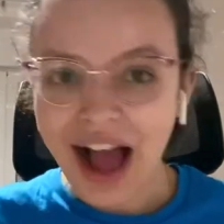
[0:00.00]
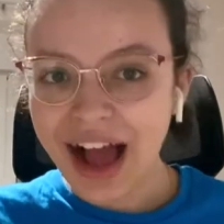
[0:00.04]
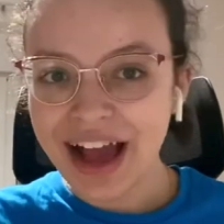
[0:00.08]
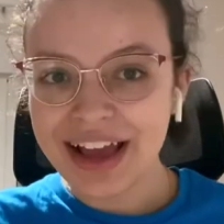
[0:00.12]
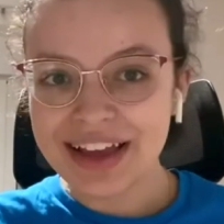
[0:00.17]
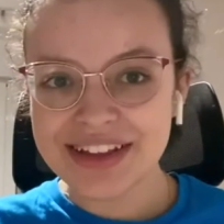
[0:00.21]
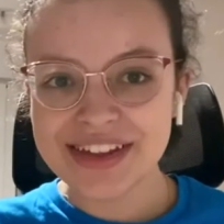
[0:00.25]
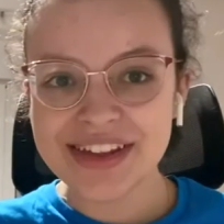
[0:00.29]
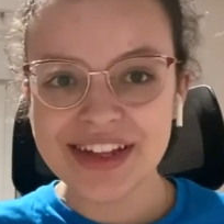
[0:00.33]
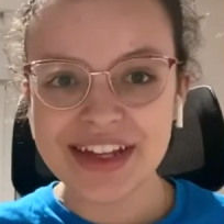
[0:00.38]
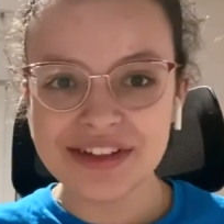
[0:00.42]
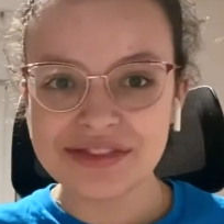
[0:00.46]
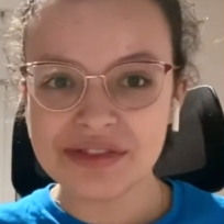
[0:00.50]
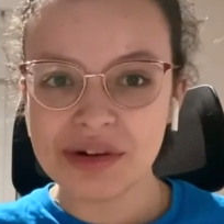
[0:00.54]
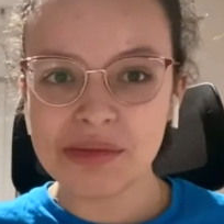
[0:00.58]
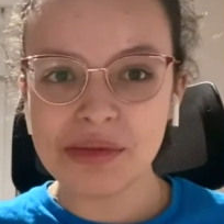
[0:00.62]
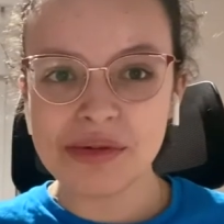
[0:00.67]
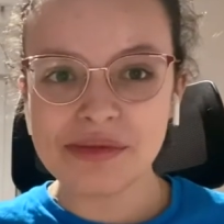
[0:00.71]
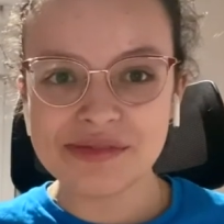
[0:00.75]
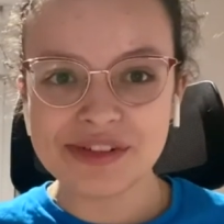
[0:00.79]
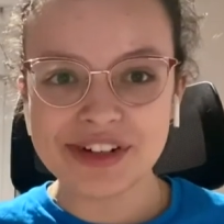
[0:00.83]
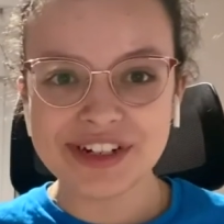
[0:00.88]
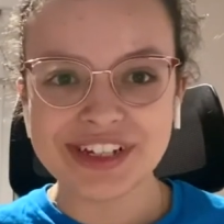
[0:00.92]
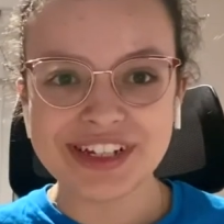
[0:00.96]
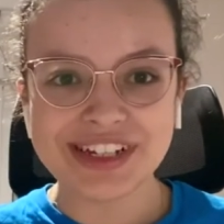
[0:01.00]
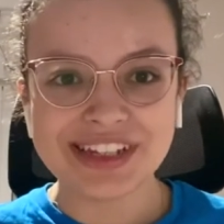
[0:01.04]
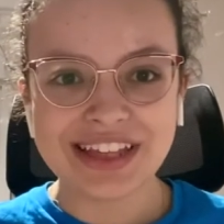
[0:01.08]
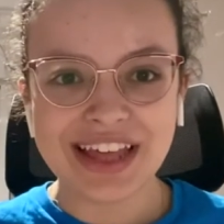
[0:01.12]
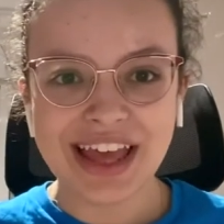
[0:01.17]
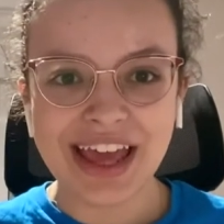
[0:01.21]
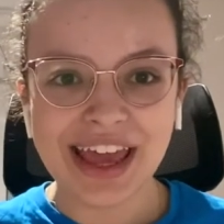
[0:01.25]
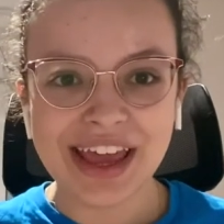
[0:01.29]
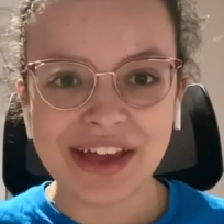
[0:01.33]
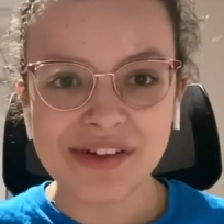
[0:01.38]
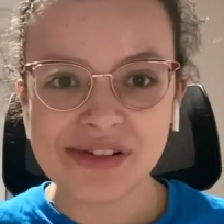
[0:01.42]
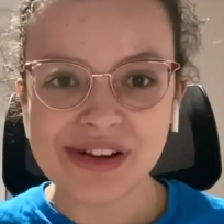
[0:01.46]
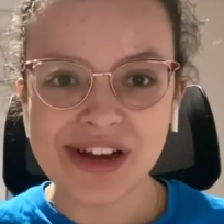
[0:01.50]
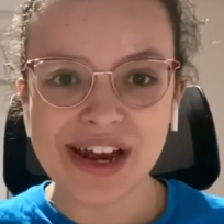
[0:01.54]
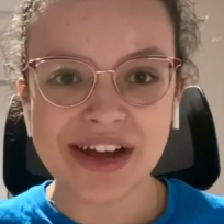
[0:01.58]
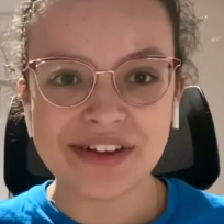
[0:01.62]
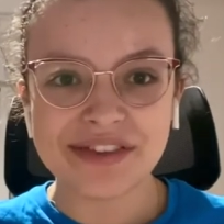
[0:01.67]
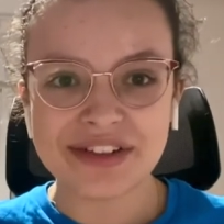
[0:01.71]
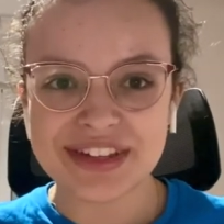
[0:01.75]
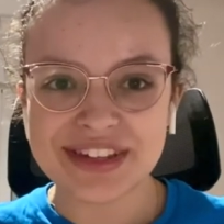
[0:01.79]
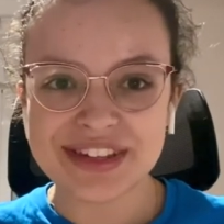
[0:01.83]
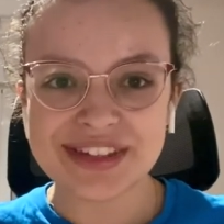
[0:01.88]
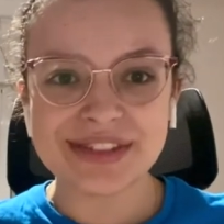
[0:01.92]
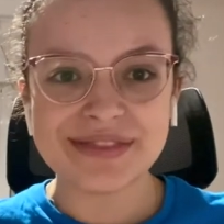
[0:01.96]
I still remember the day when I
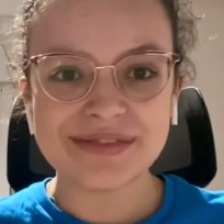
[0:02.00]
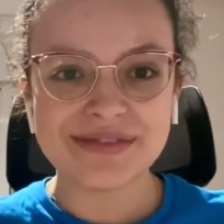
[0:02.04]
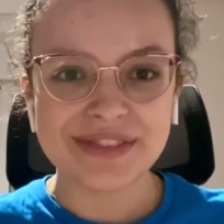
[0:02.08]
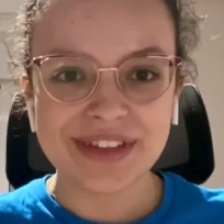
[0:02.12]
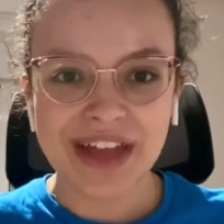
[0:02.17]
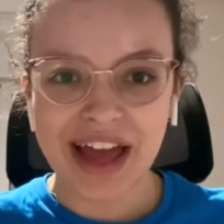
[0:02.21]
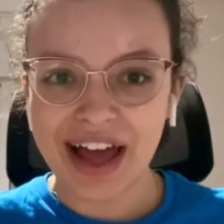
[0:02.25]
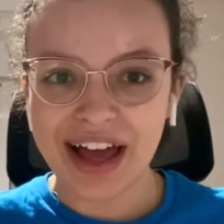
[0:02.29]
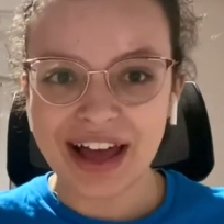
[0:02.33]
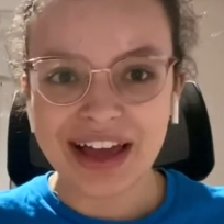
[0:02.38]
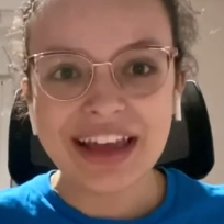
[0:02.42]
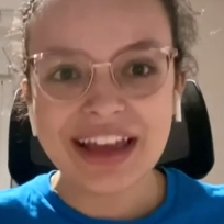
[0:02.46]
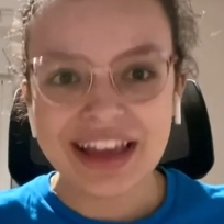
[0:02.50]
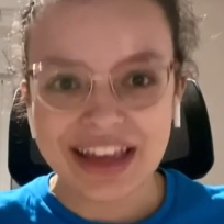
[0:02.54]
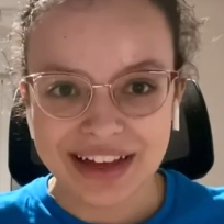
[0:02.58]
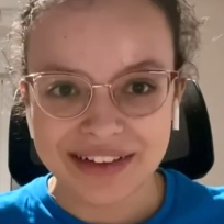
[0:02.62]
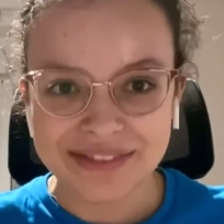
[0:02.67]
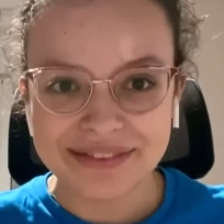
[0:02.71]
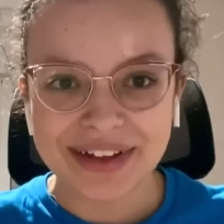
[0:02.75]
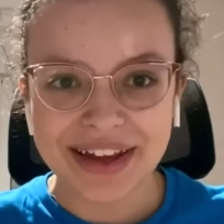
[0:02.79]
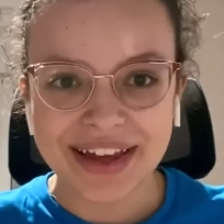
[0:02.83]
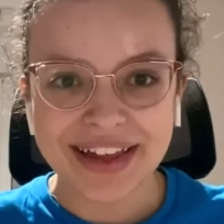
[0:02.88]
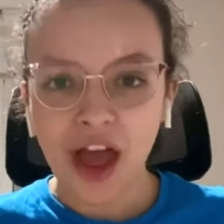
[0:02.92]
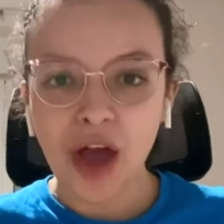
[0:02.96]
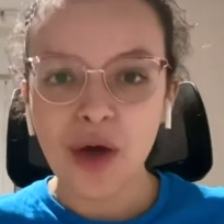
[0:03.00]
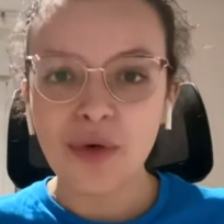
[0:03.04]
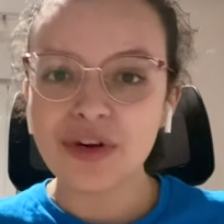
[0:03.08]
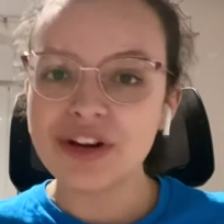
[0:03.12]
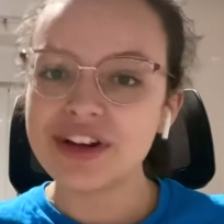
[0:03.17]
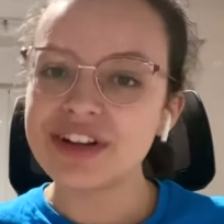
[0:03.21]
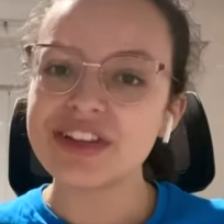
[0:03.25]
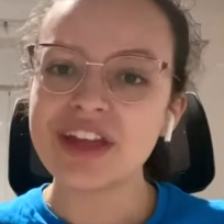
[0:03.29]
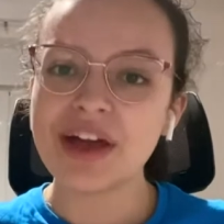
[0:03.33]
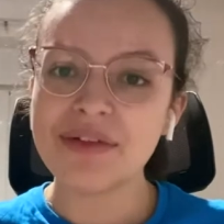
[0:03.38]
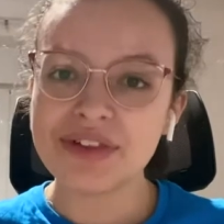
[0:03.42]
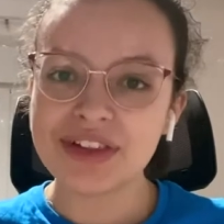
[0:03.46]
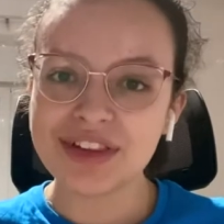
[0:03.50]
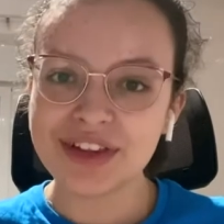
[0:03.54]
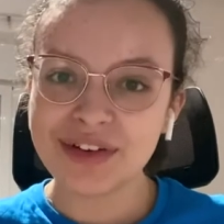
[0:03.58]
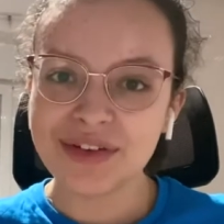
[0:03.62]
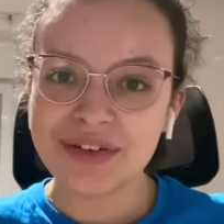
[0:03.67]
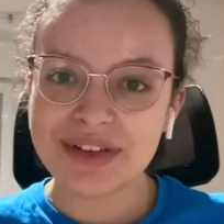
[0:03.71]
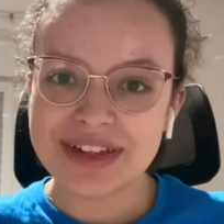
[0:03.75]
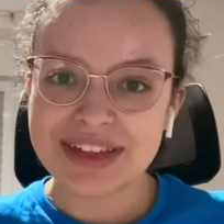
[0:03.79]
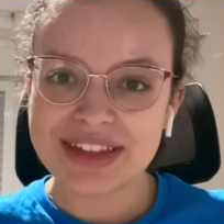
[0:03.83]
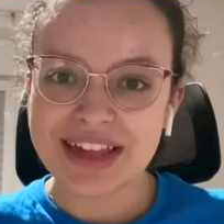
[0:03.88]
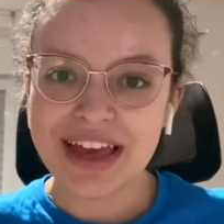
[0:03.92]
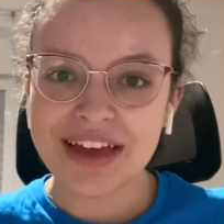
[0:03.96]
received that email where
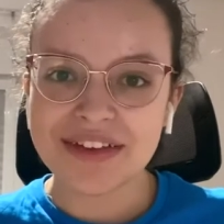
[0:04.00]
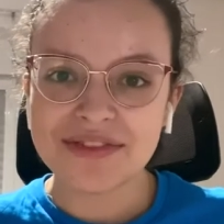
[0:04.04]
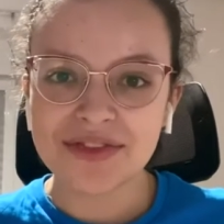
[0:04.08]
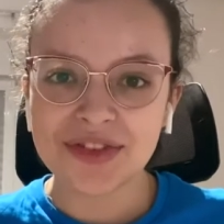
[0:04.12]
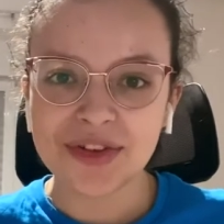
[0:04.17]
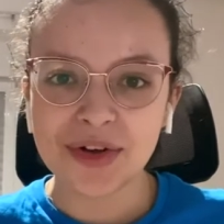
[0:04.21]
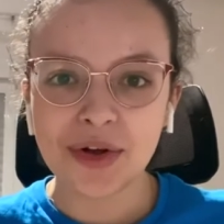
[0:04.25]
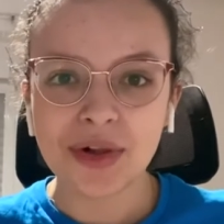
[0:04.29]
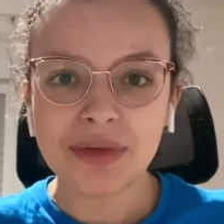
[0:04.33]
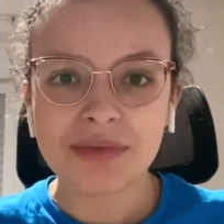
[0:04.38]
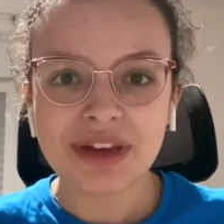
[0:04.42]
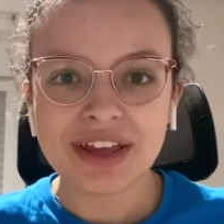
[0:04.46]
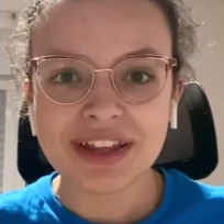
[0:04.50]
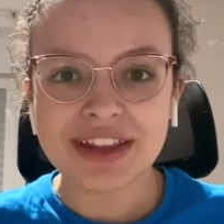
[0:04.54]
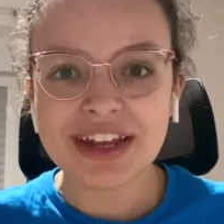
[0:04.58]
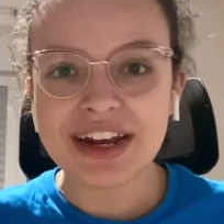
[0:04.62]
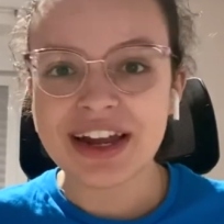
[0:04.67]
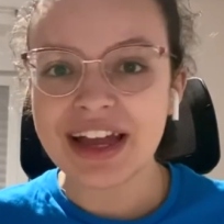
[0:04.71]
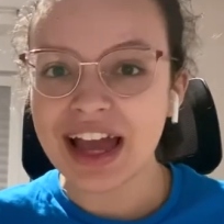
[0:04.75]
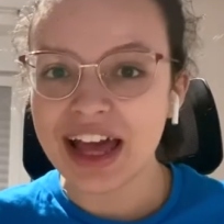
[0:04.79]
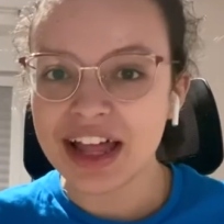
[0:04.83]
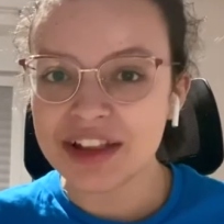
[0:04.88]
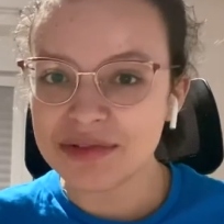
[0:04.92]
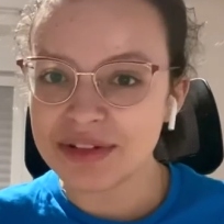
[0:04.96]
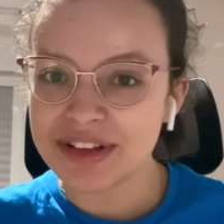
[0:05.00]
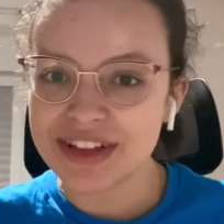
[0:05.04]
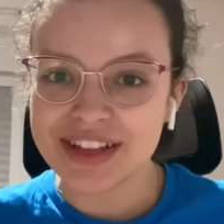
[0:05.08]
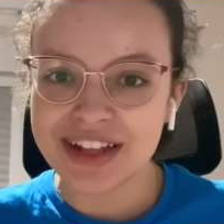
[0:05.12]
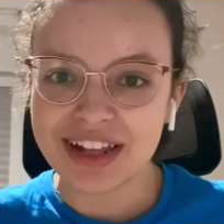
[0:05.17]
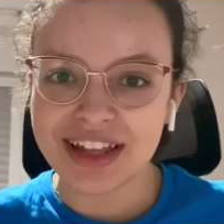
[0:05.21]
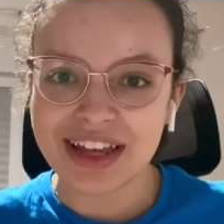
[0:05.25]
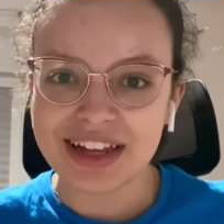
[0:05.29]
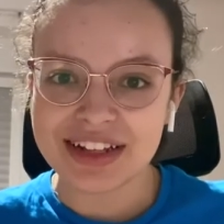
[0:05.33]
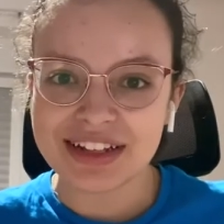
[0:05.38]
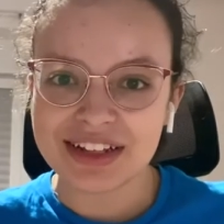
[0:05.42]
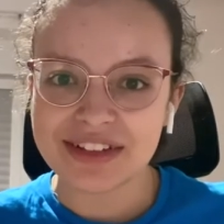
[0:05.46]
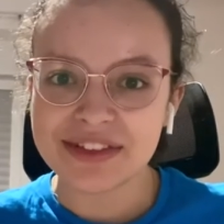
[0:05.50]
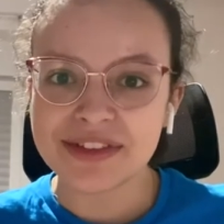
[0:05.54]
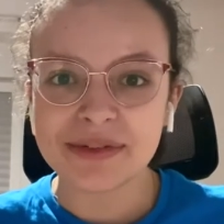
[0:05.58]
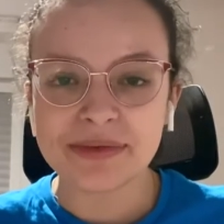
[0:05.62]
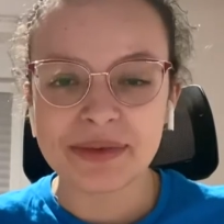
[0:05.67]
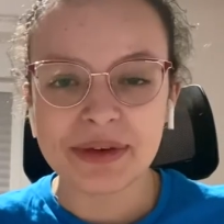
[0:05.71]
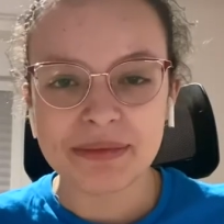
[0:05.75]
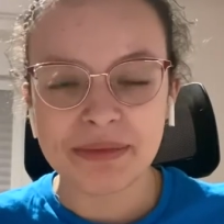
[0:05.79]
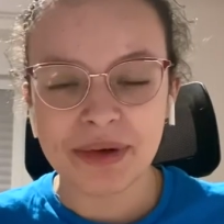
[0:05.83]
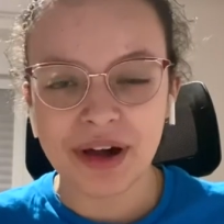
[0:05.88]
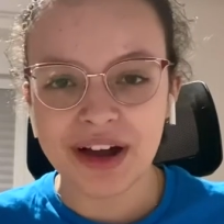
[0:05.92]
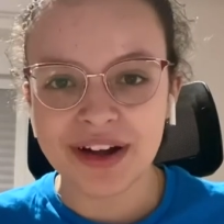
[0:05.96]
WSF told me that I had been selected to be
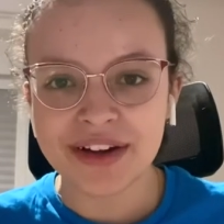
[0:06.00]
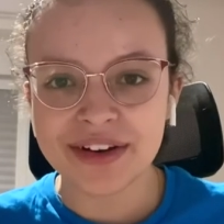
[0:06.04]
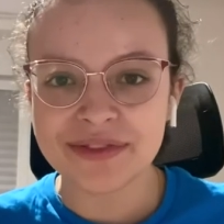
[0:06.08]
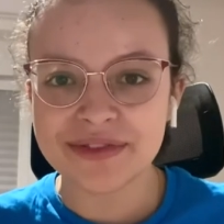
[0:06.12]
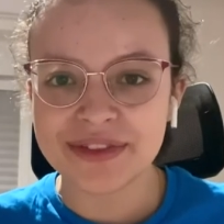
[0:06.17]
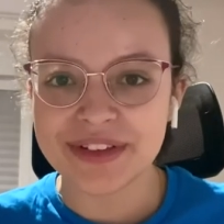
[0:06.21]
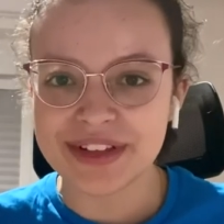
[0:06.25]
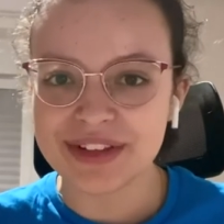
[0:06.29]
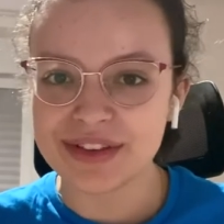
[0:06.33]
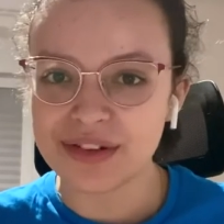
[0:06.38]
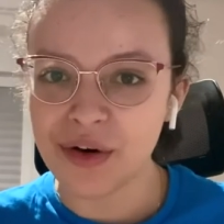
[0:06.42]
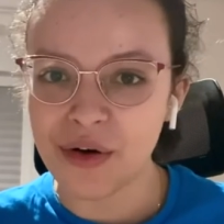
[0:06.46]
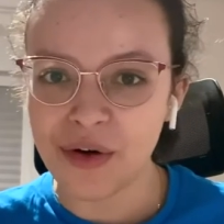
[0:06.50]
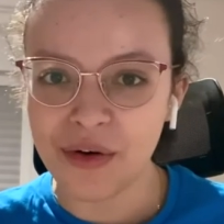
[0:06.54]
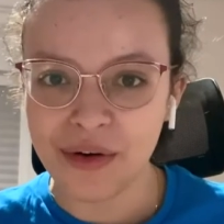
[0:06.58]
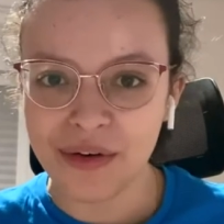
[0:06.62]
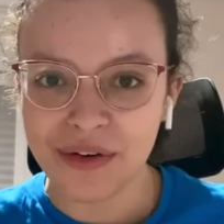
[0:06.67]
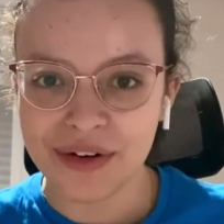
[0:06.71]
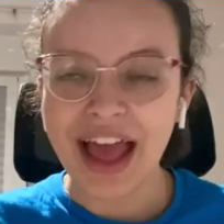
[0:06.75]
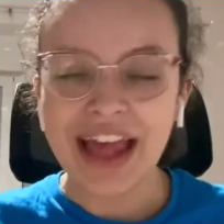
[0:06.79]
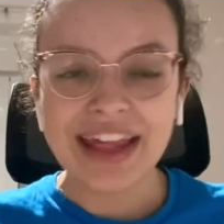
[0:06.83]
part of this cohort.